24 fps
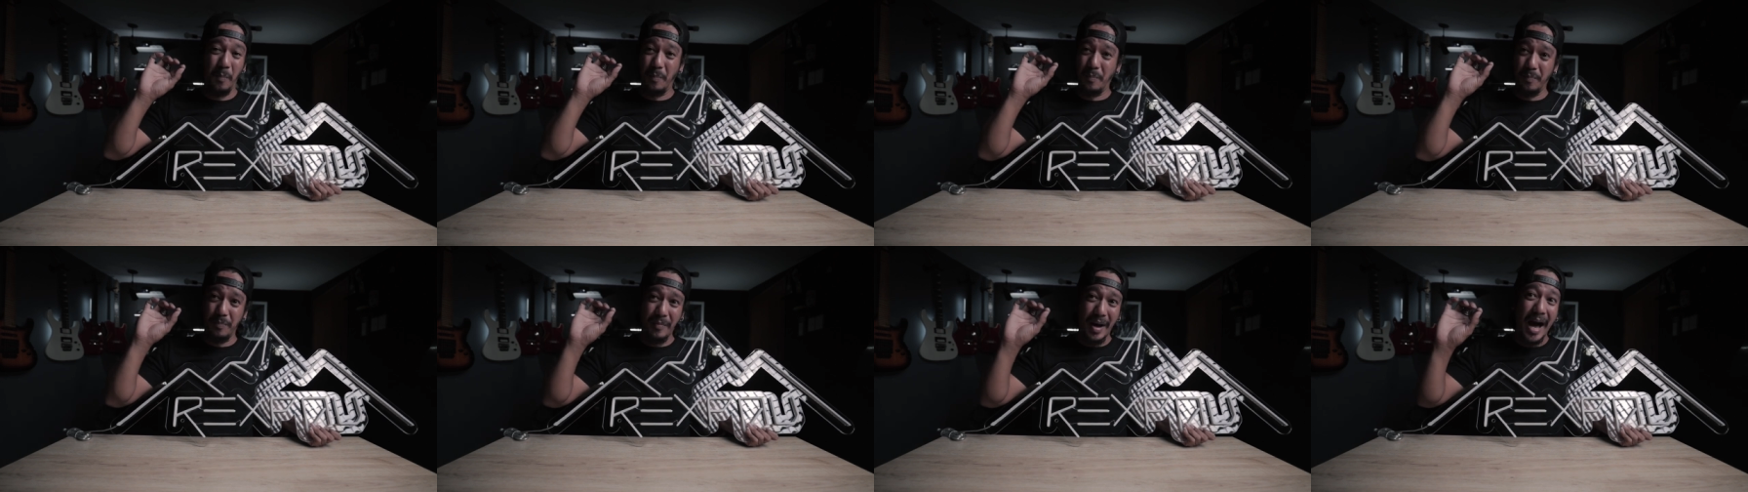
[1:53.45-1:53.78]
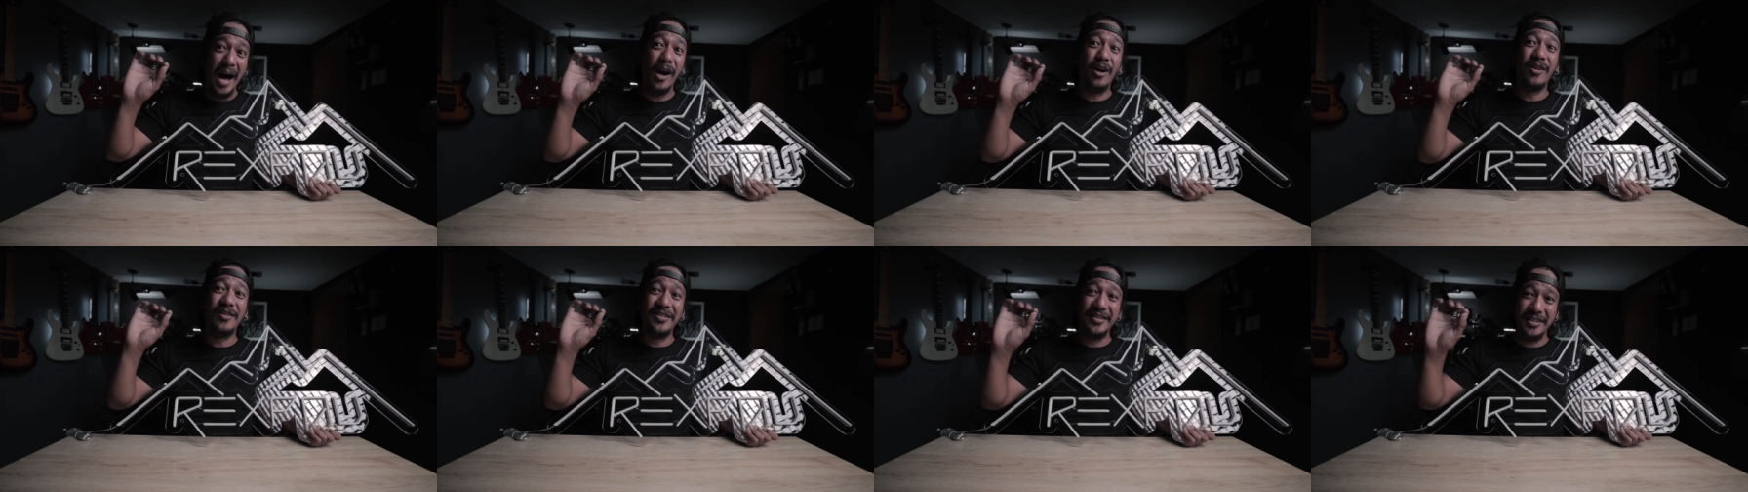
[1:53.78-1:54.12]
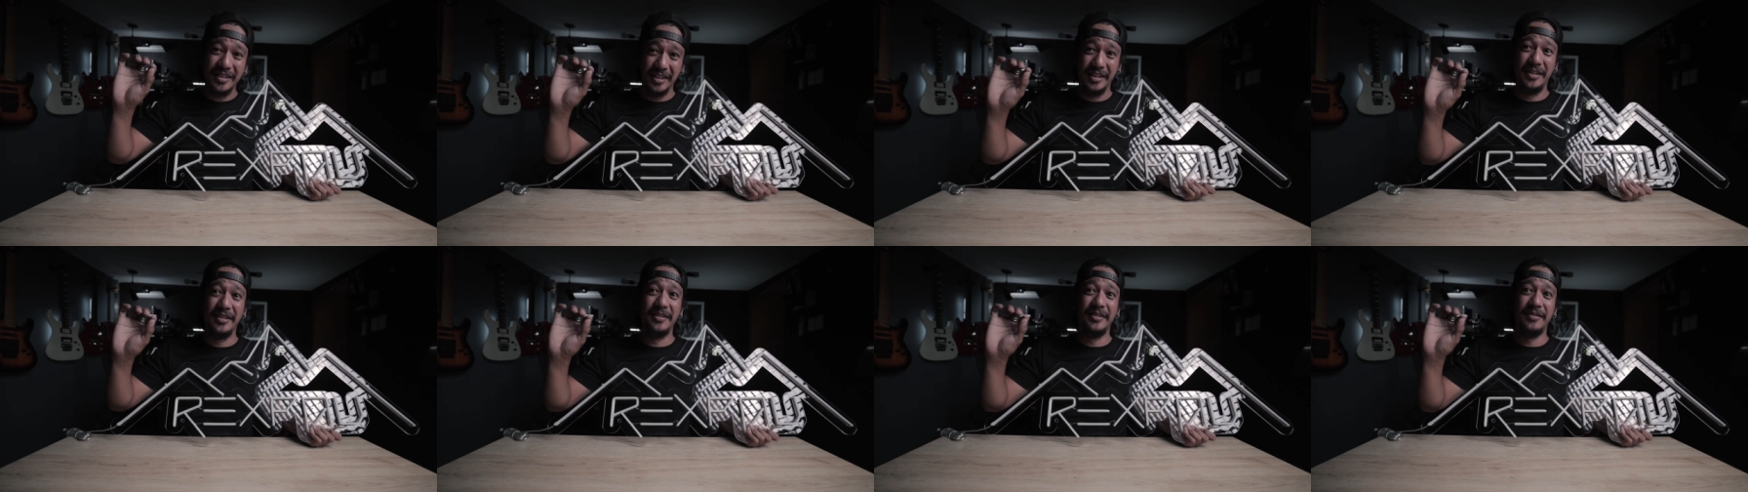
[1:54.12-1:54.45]

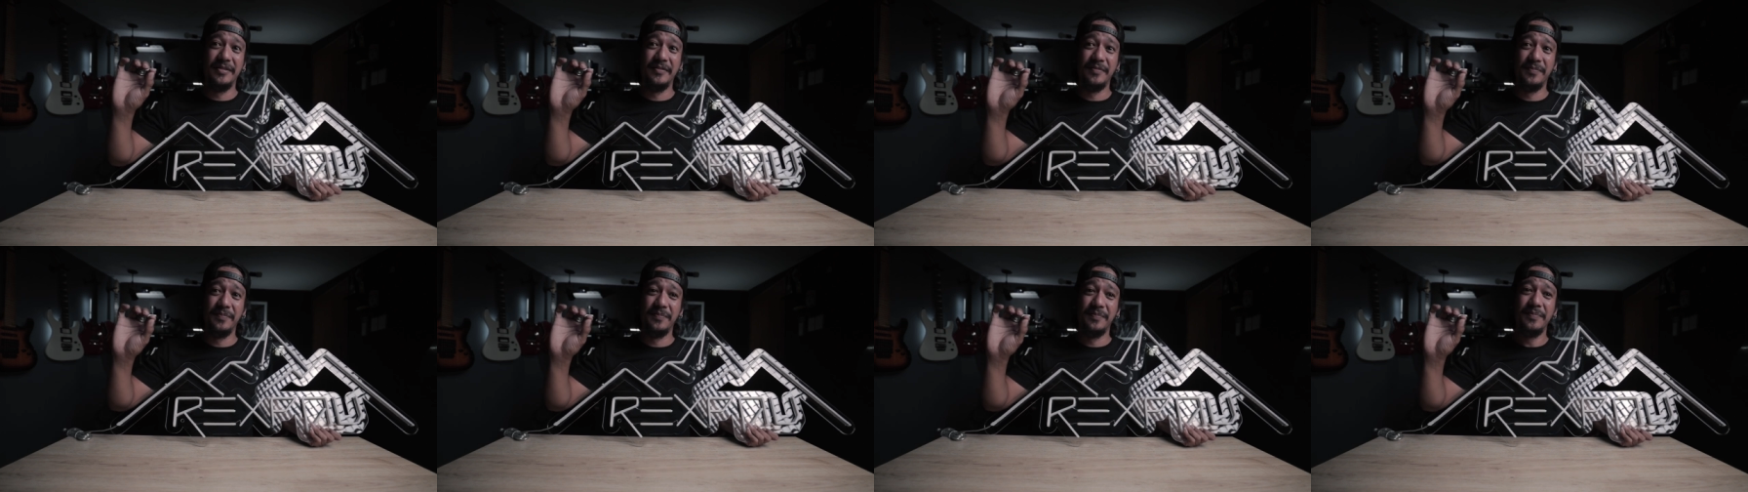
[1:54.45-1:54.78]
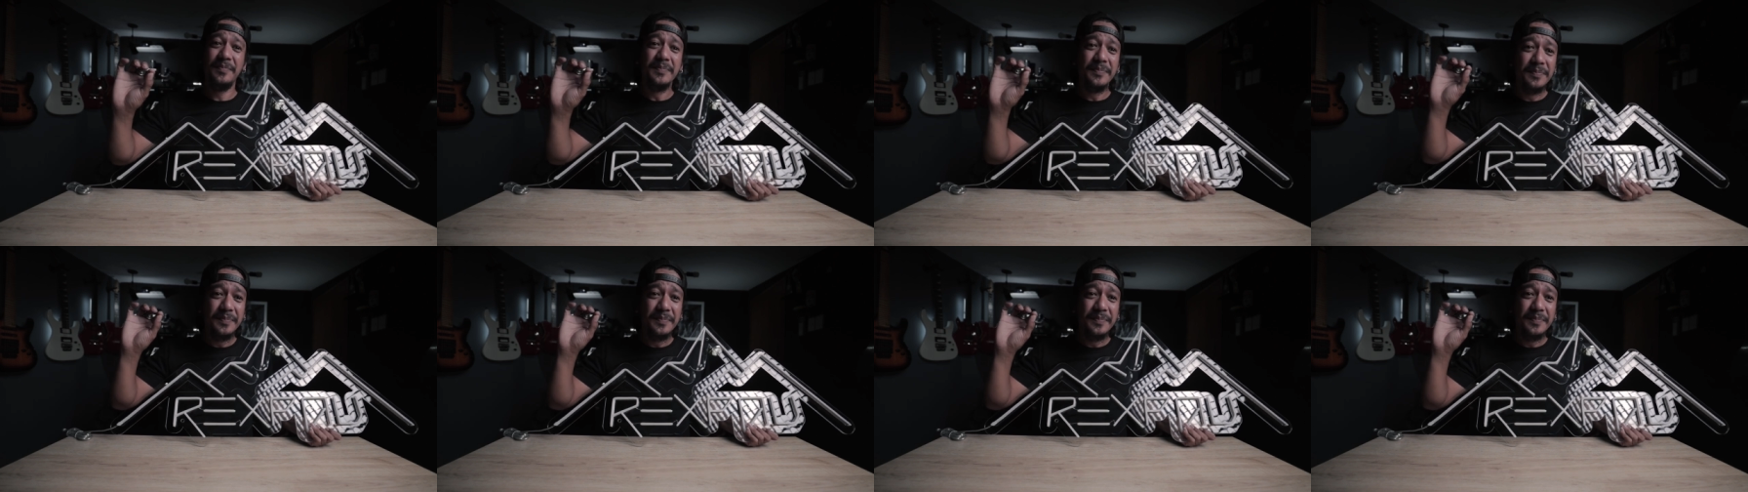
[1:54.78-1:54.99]
Mountain.